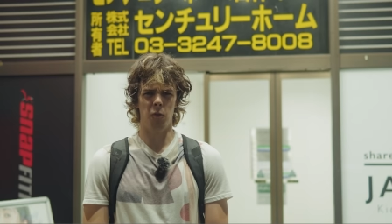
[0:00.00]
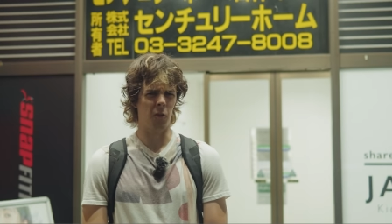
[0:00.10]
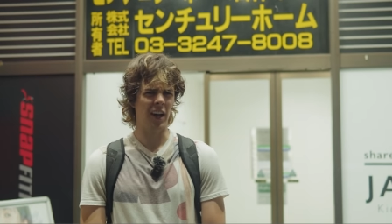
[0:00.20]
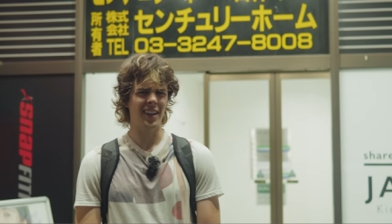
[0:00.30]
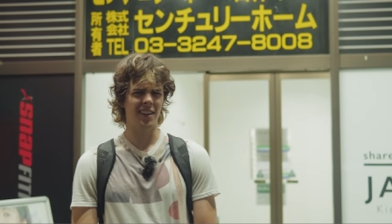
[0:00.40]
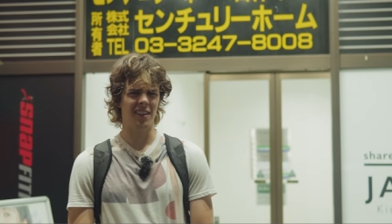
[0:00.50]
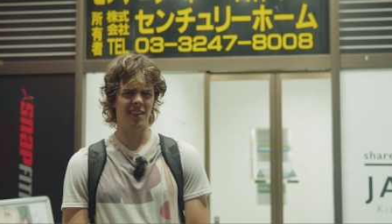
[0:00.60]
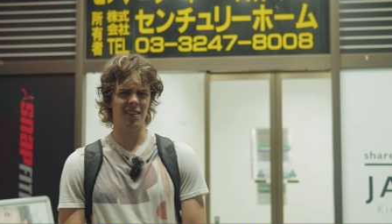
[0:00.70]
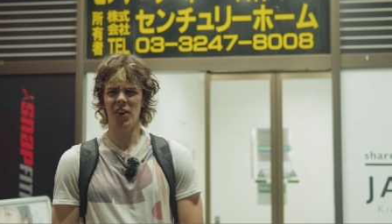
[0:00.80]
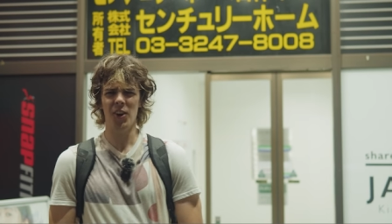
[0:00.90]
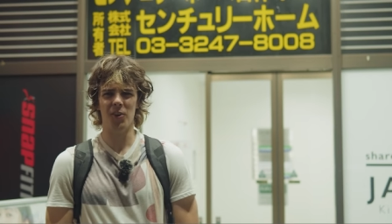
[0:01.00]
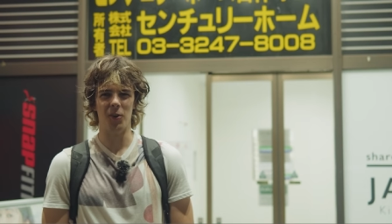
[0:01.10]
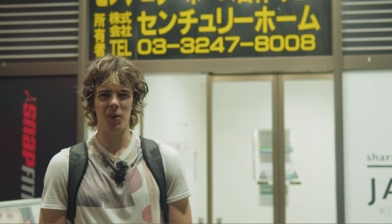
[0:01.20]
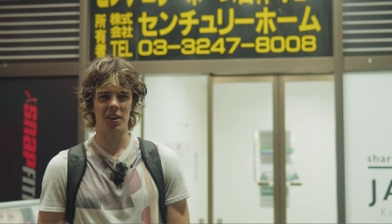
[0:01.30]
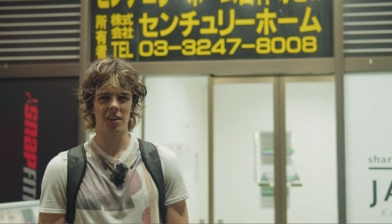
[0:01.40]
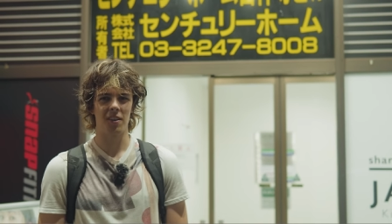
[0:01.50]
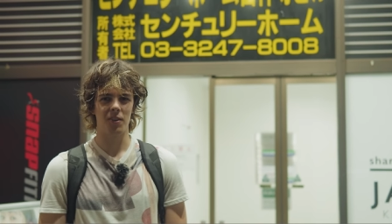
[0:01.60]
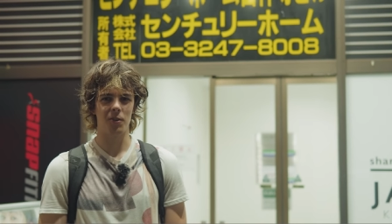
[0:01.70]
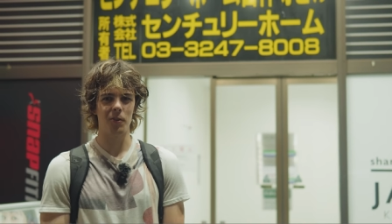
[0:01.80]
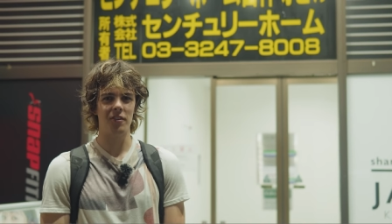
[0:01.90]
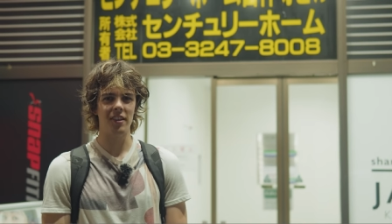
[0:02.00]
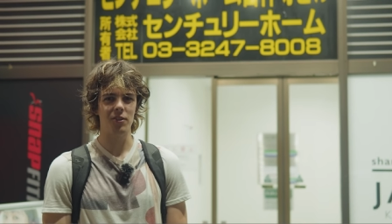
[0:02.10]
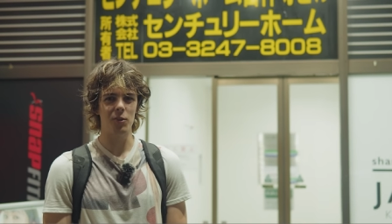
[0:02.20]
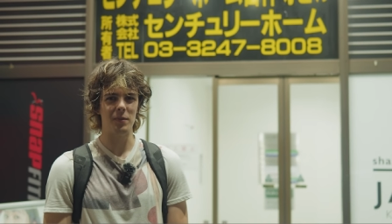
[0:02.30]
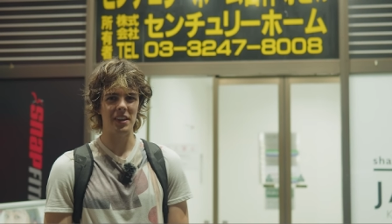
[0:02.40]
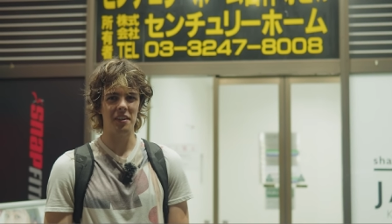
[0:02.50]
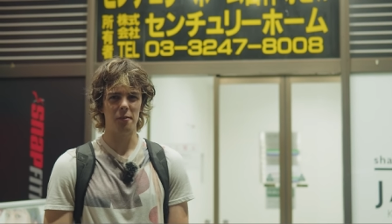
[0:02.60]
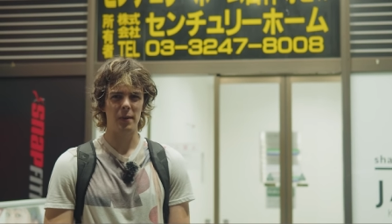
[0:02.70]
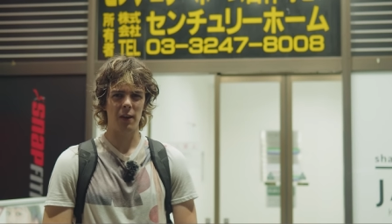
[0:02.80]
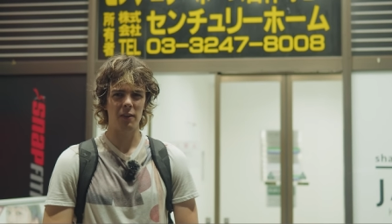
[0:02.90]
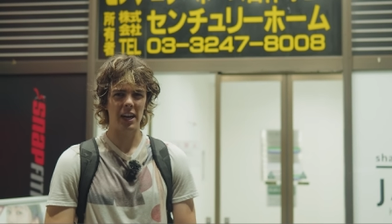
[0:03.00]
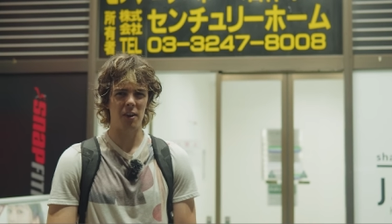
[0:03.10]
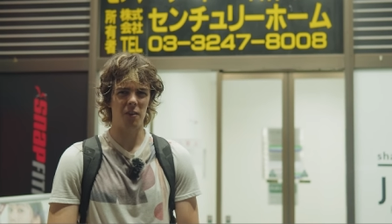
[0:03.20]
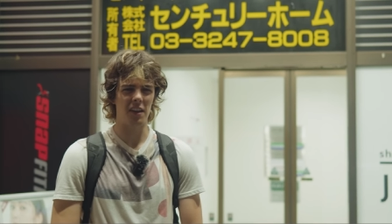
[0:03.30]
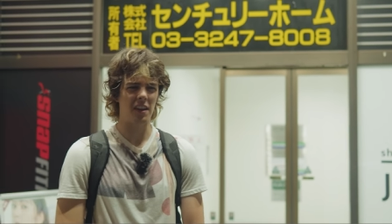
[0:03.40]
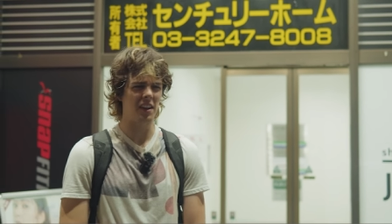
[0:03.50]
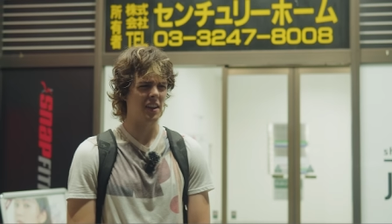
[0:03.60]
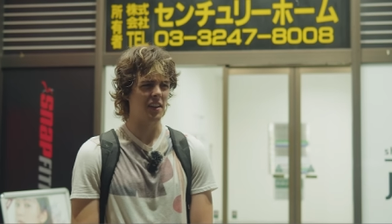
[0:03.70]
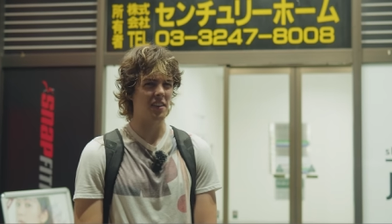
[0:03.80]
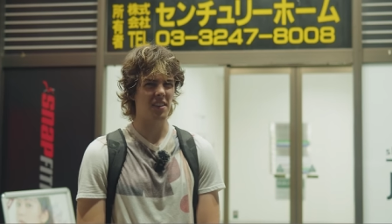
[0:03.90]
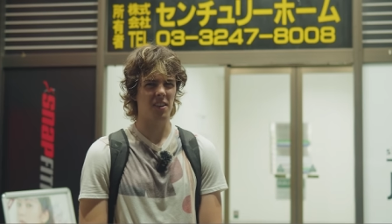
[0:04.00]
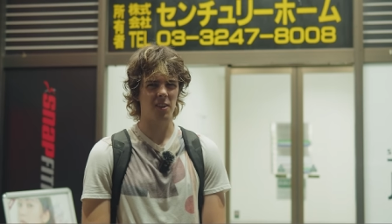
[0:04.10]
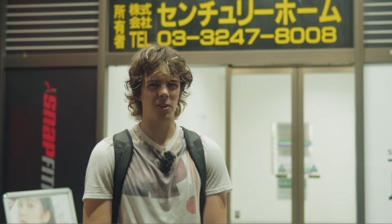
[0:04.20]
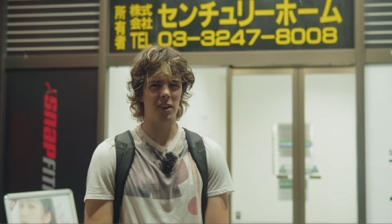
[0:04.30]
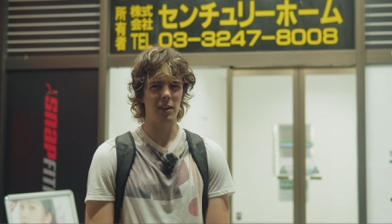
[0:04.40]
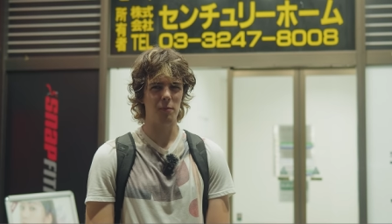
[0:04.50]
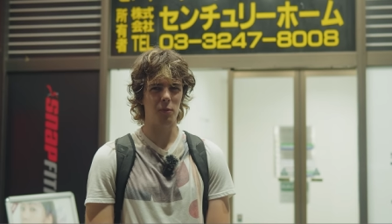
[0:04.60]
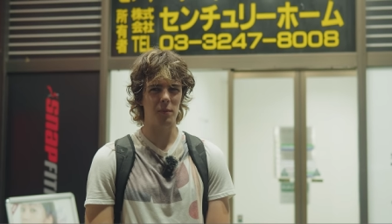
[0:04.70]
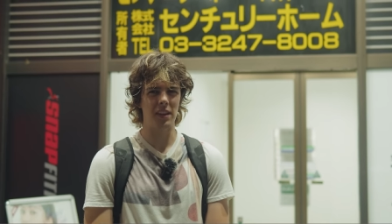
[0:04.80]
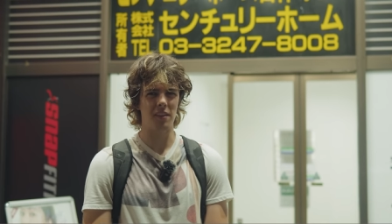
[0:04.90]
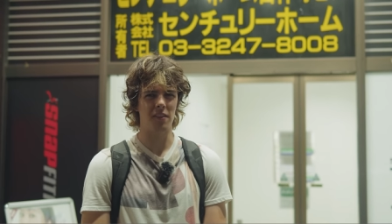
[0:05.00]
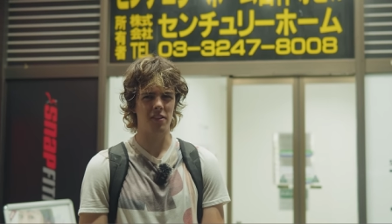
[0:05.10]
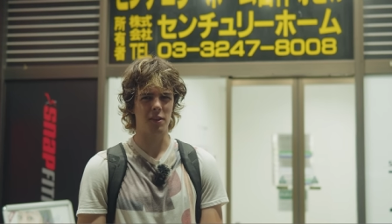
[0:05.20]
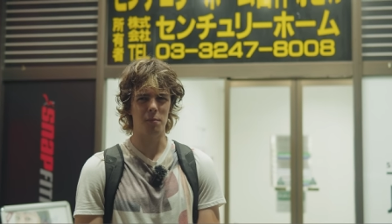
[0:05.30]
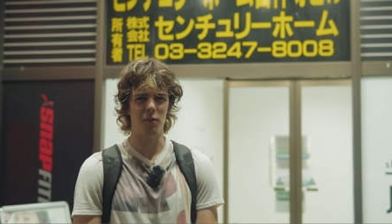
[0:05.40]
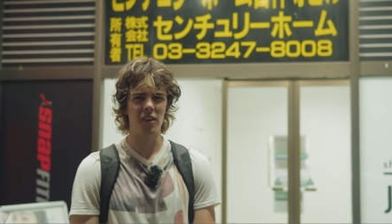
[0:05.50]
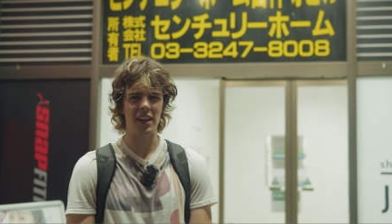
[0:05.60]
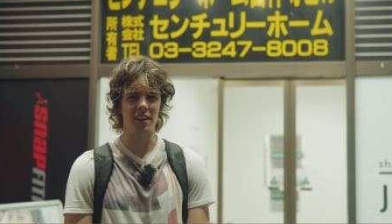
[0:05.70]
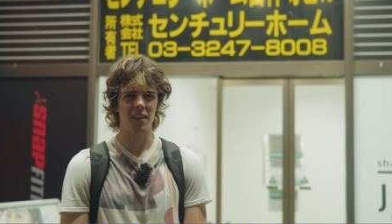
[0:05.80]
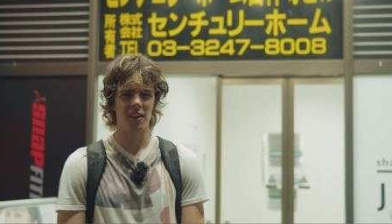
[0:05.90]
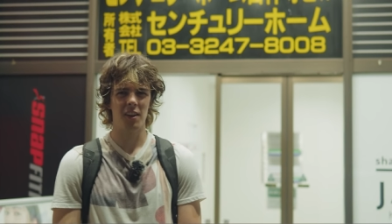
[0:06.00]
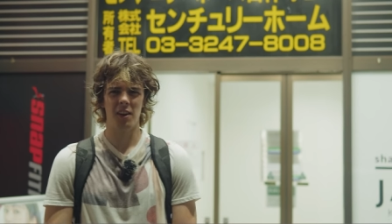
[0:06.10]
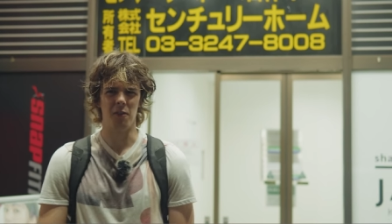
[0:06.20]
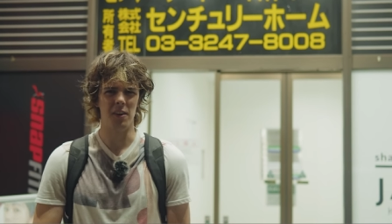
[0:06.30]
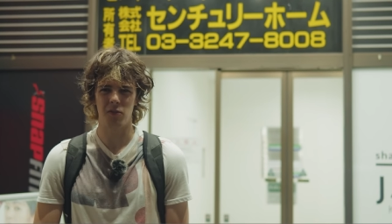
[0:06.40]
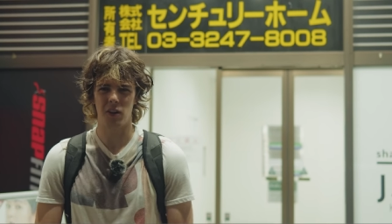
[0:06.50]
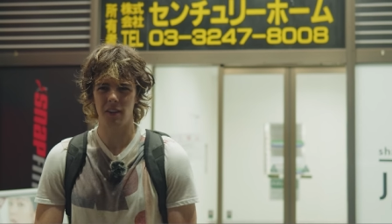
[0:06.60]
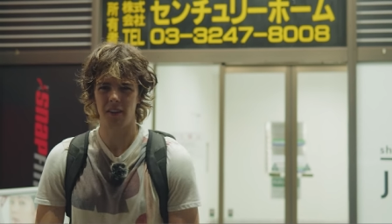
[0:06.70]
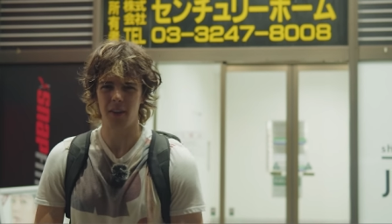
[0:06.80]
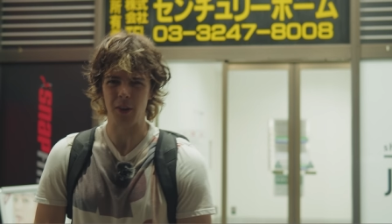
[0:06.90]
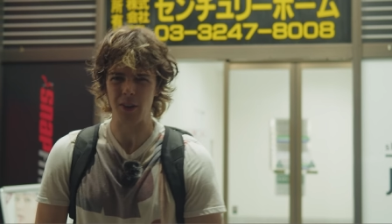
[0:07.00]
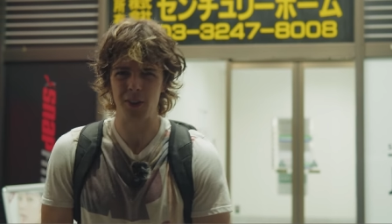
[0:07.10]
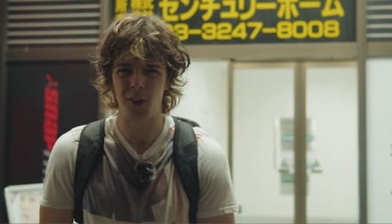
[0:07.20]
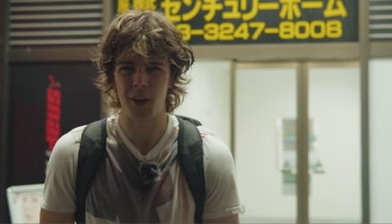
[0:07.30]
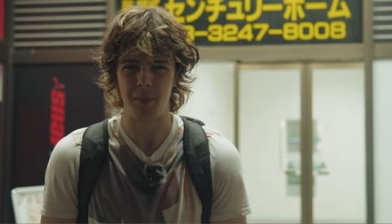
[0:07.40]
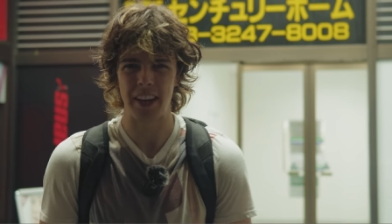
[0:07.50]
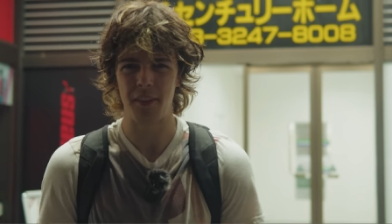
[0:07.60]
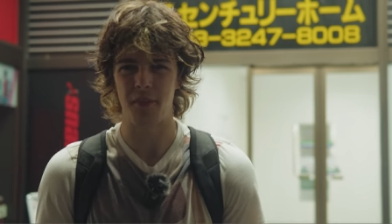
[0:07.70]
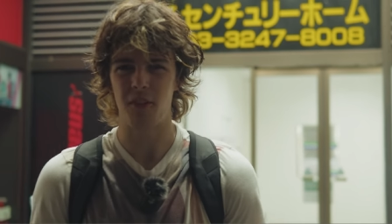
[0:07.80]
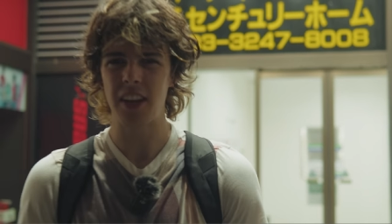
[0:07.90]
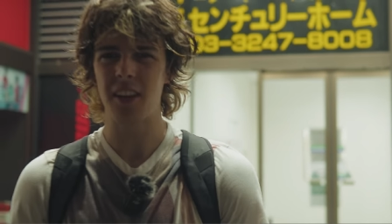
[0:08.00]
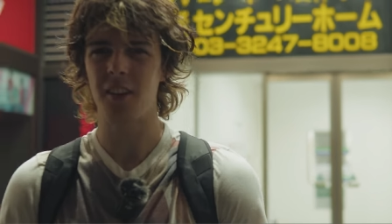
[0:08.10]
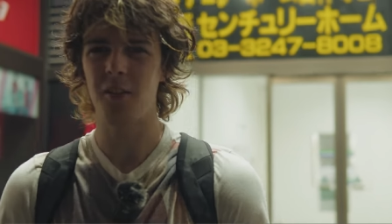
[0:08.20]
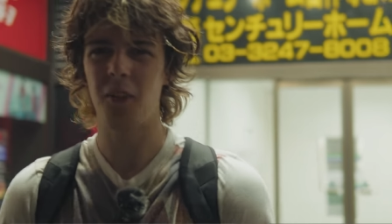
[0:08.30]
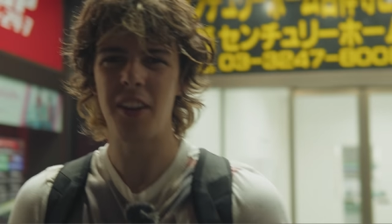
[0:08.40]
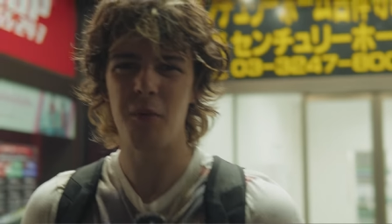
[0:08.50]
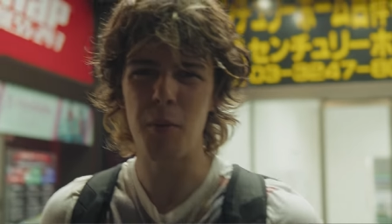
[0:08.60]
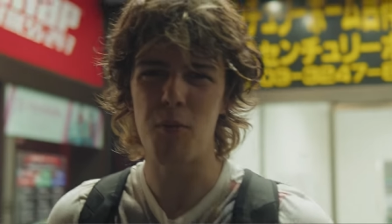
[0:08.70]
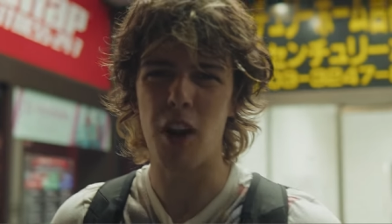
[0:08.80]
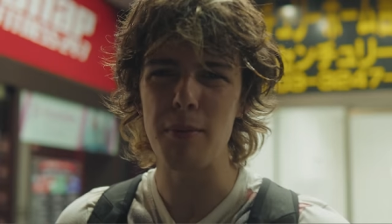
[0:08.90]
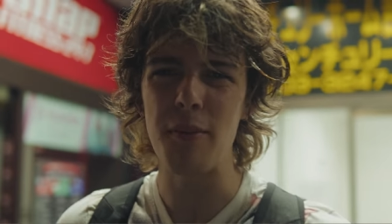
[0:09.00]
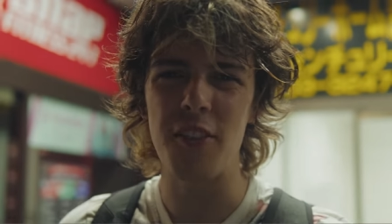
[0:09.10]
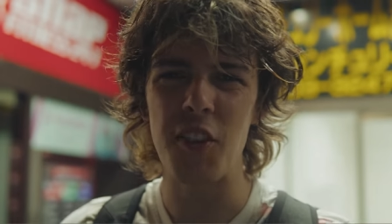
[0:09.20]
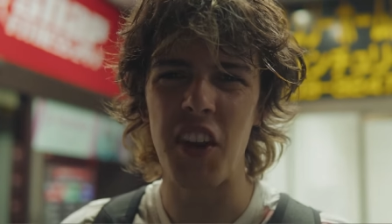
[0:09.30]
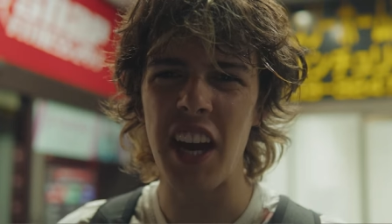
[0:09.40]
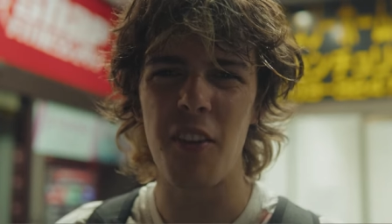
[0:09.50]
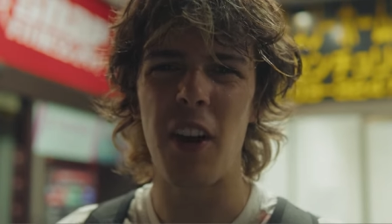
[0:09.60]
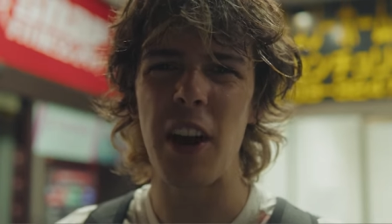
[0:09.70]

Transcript: What? No, Clemental means power outlet and Kurimu means complaint. What's wrong with you, you dirty-minded freak? What, what problems do you have?